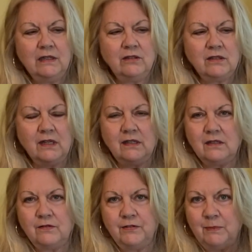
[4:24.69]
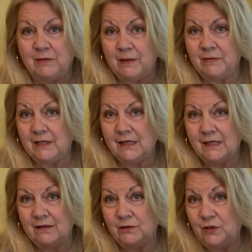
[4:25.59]
Looks like it's flipped upside
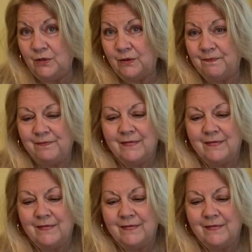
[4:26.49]
down too.